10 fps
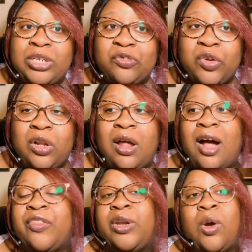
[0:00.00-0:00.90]
a different
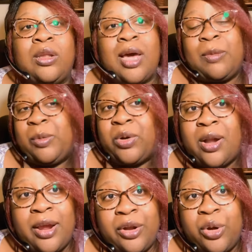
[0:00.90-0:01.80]
cloth. I know a lot of people are
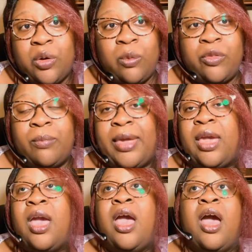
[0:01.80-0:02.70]
not going to agree with me.